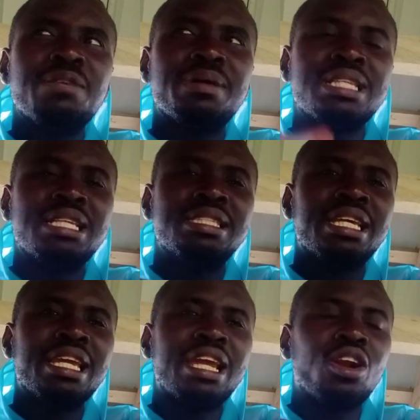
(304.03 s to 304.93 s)
60%
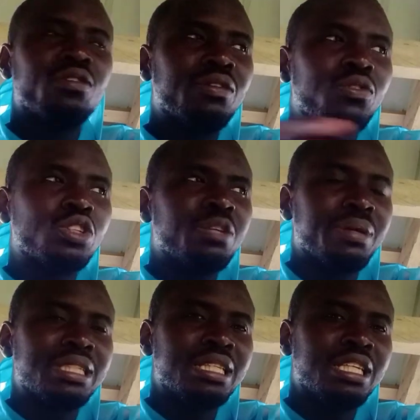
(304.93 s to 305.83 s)
taking care of the 40%
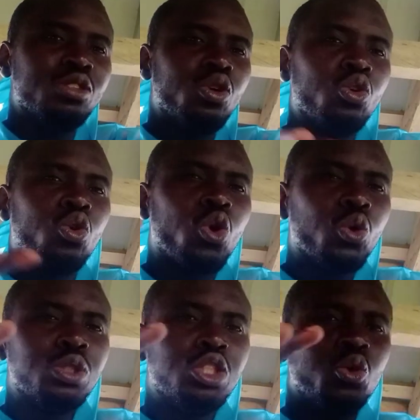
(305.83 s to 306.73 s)
is going to
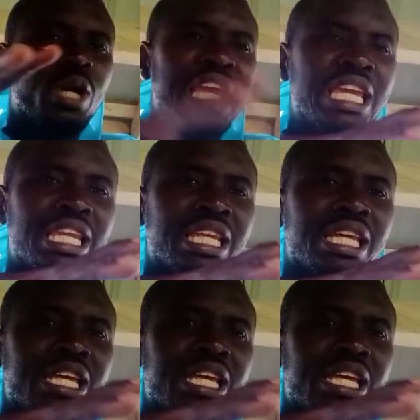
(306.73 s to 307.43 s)
close you in.